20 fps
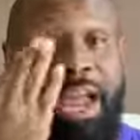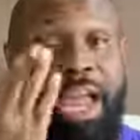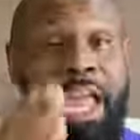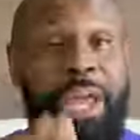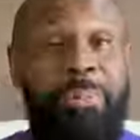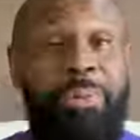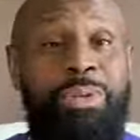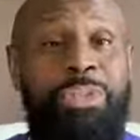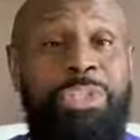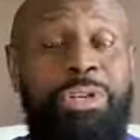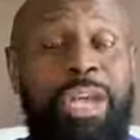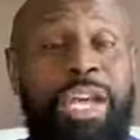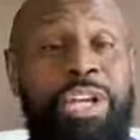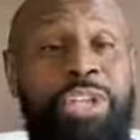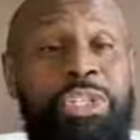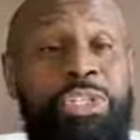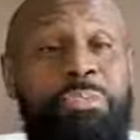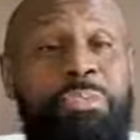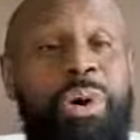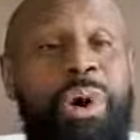are able to
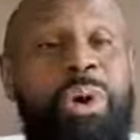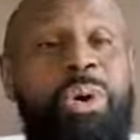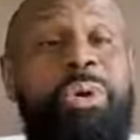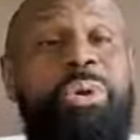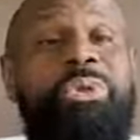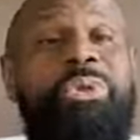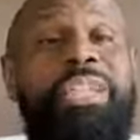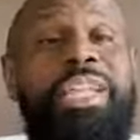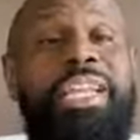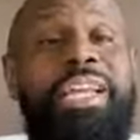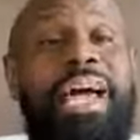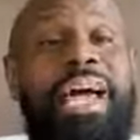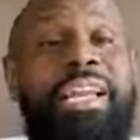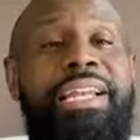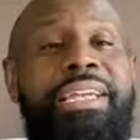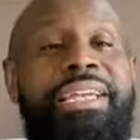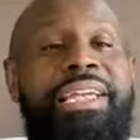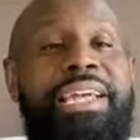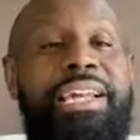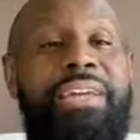expose and
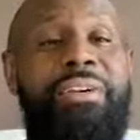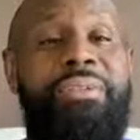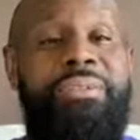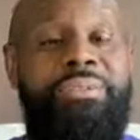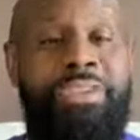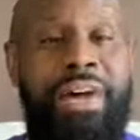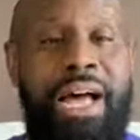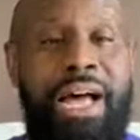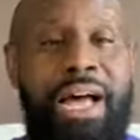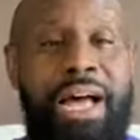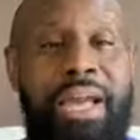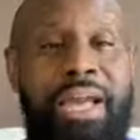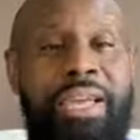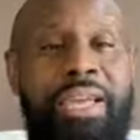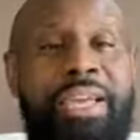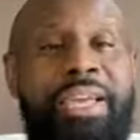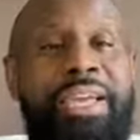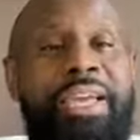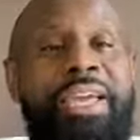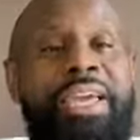identify
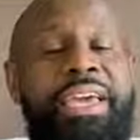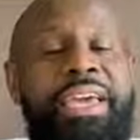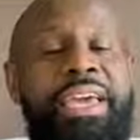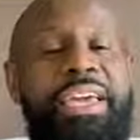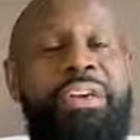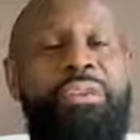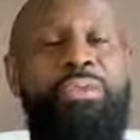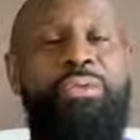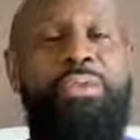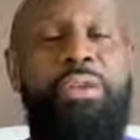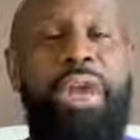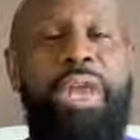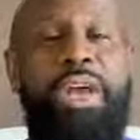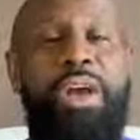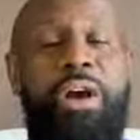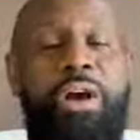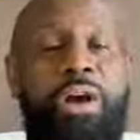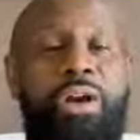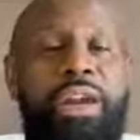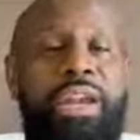if we
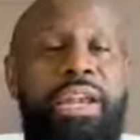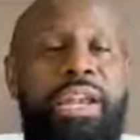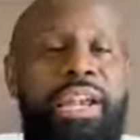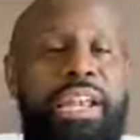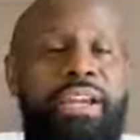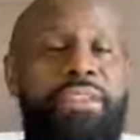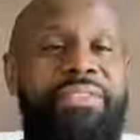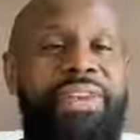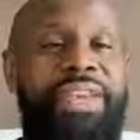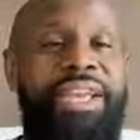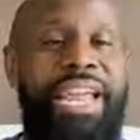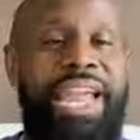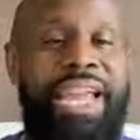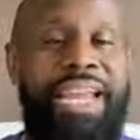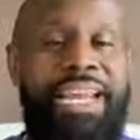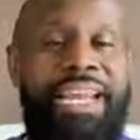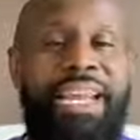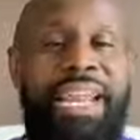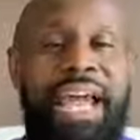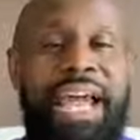are living
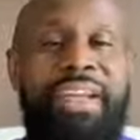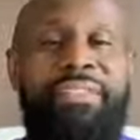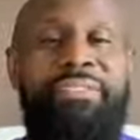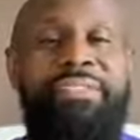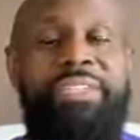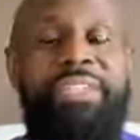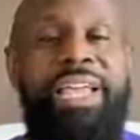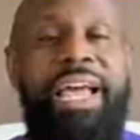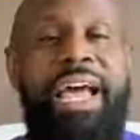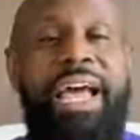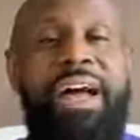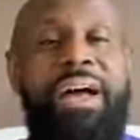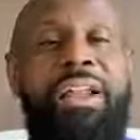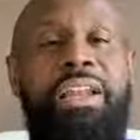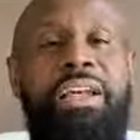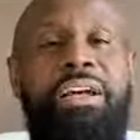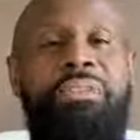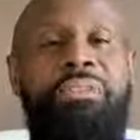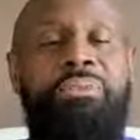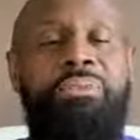a
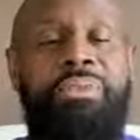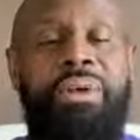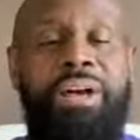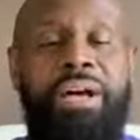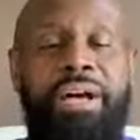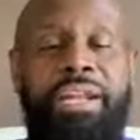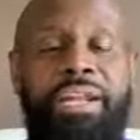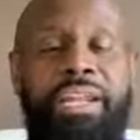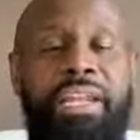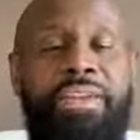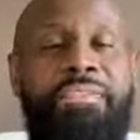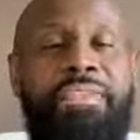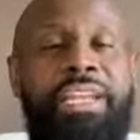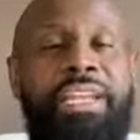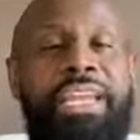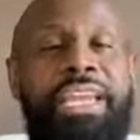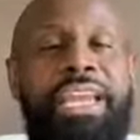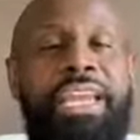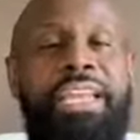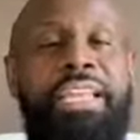lifestyle of uh,
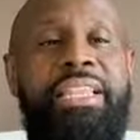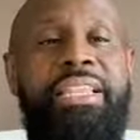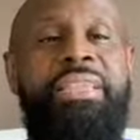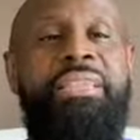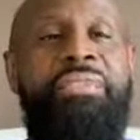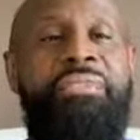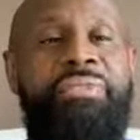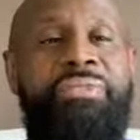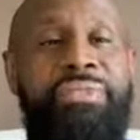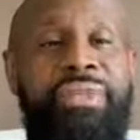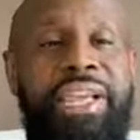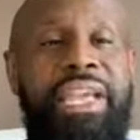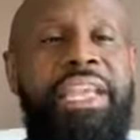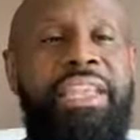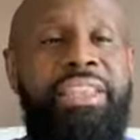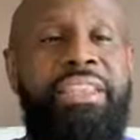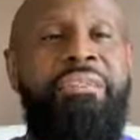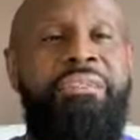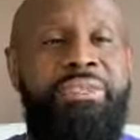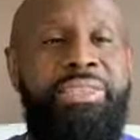living in the
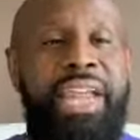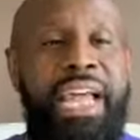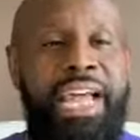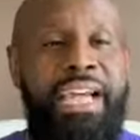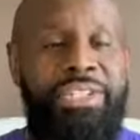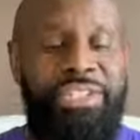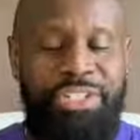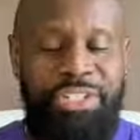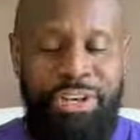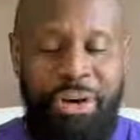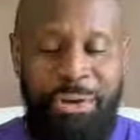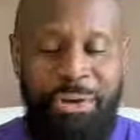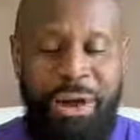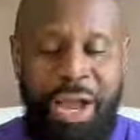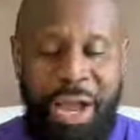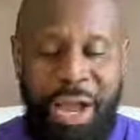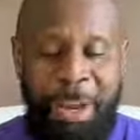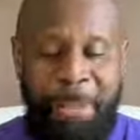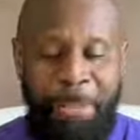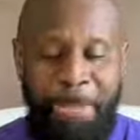in the flesh. All
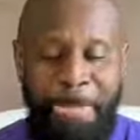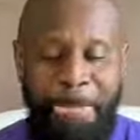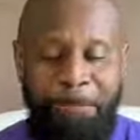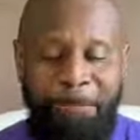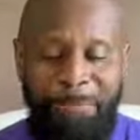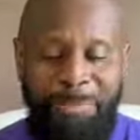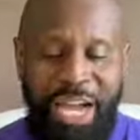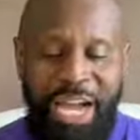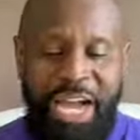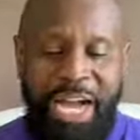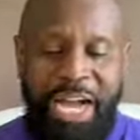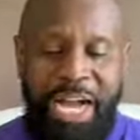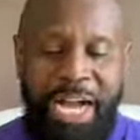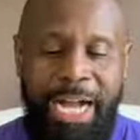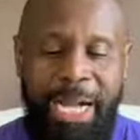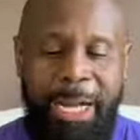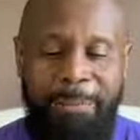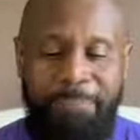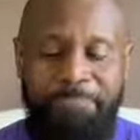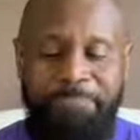right.
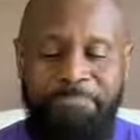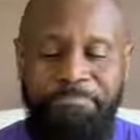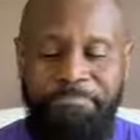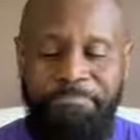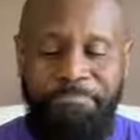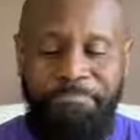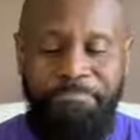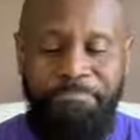Um,